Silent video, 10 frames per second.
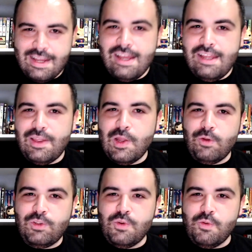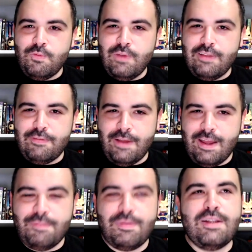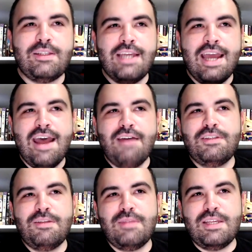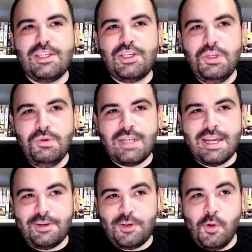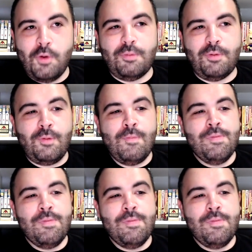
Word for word: you know, to vilify, but to have something cute and adorable